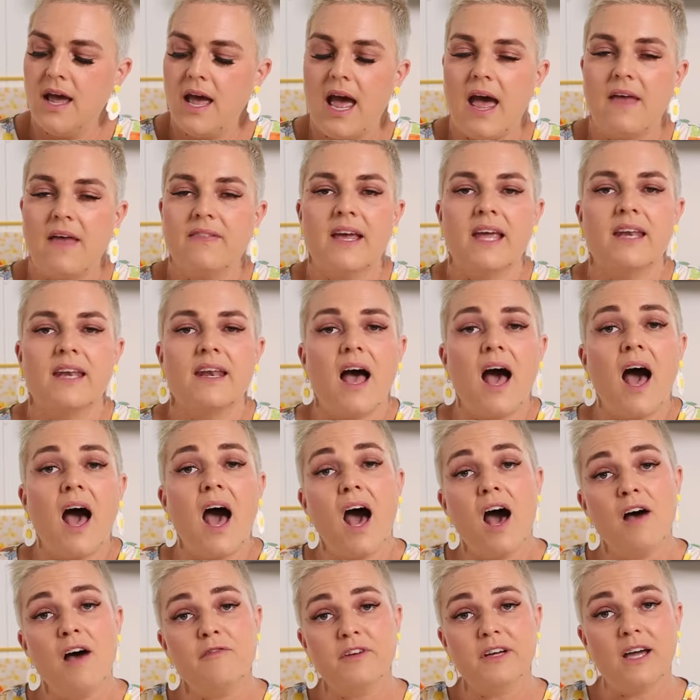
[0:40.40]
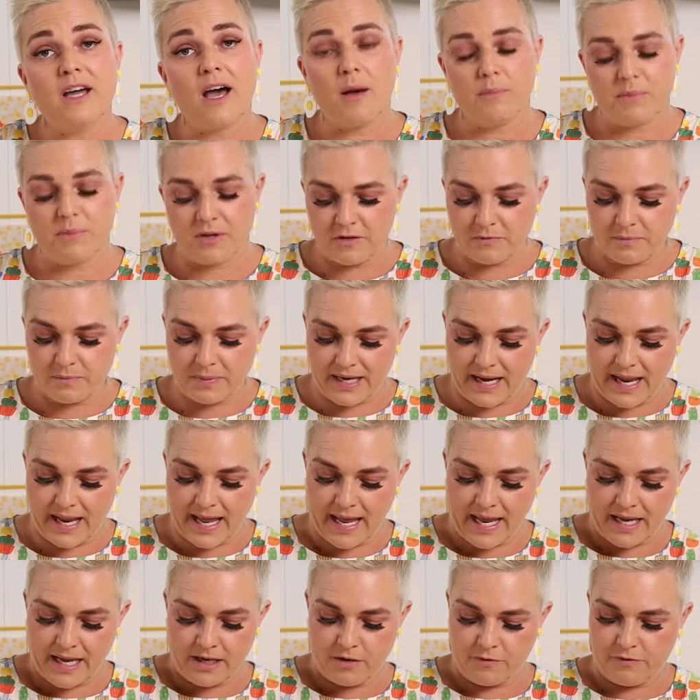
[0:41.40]
And then 1/2 cup of
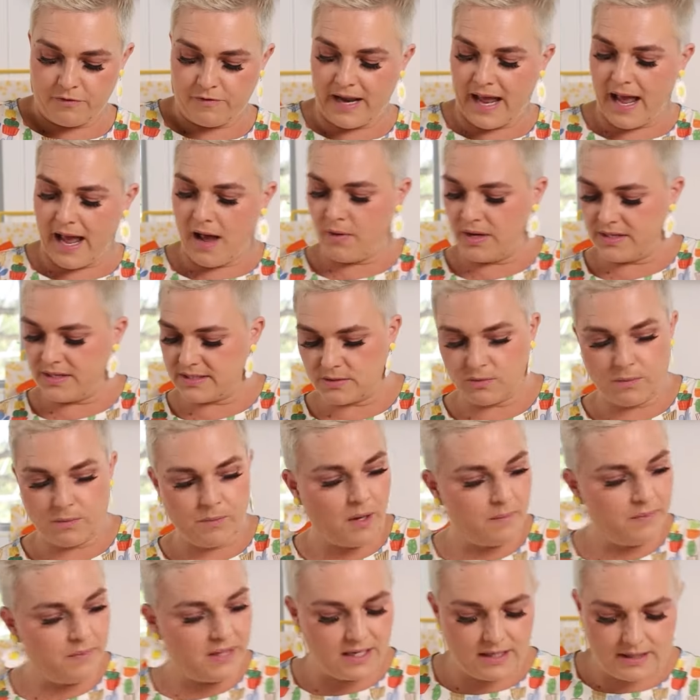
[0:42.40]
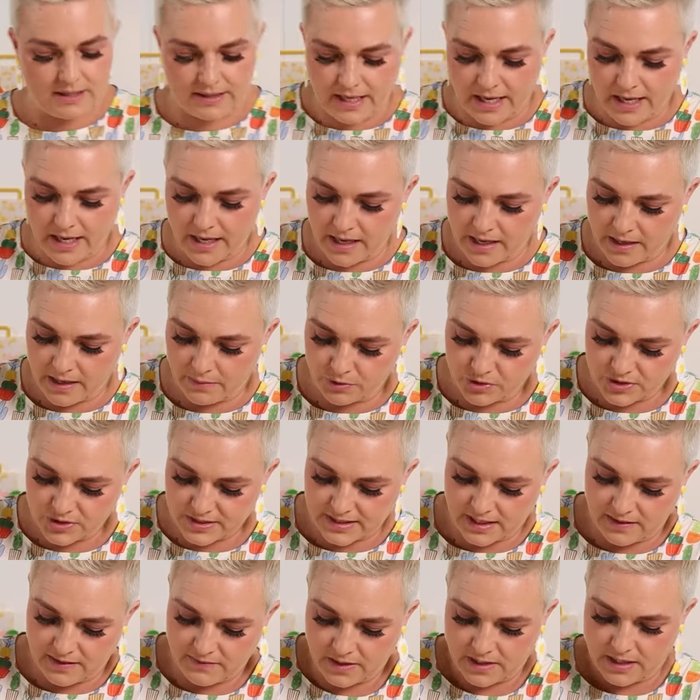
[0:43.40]
plain flour. So we'll pop that in there and we'll
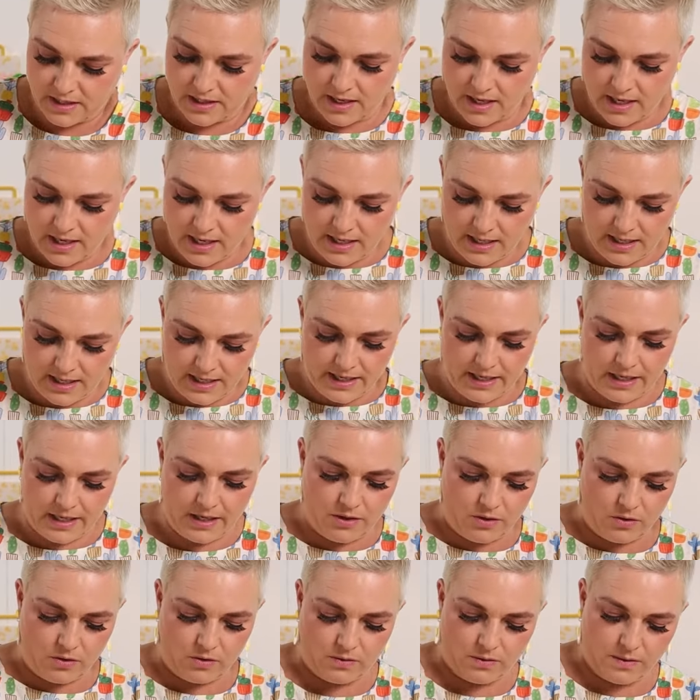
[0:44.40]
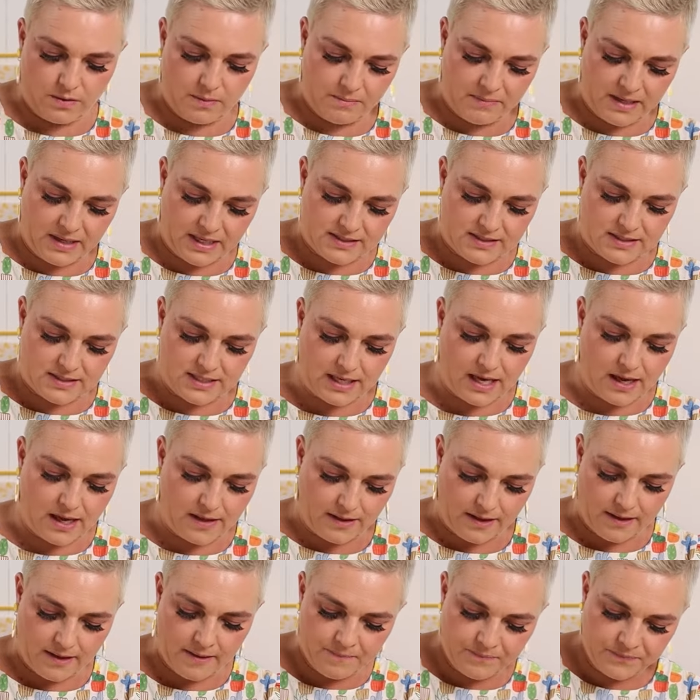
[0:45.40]
just give it a little mix
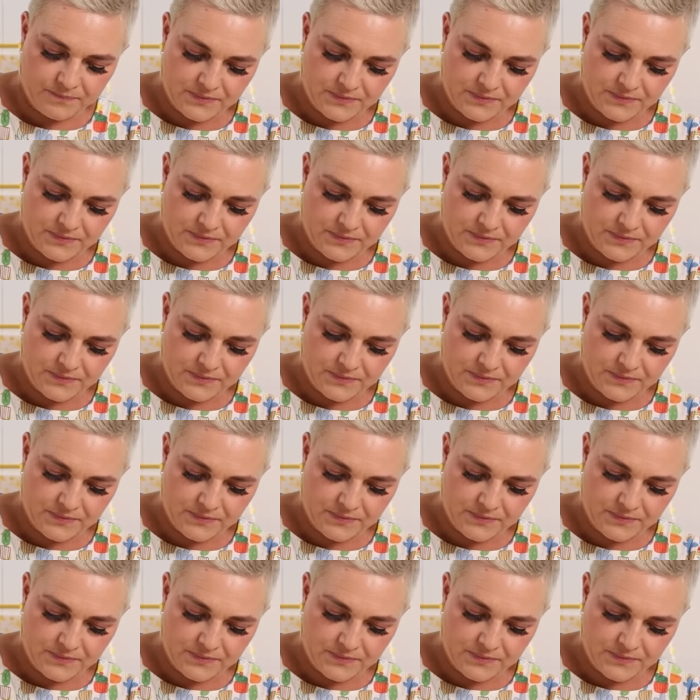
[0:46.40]
together.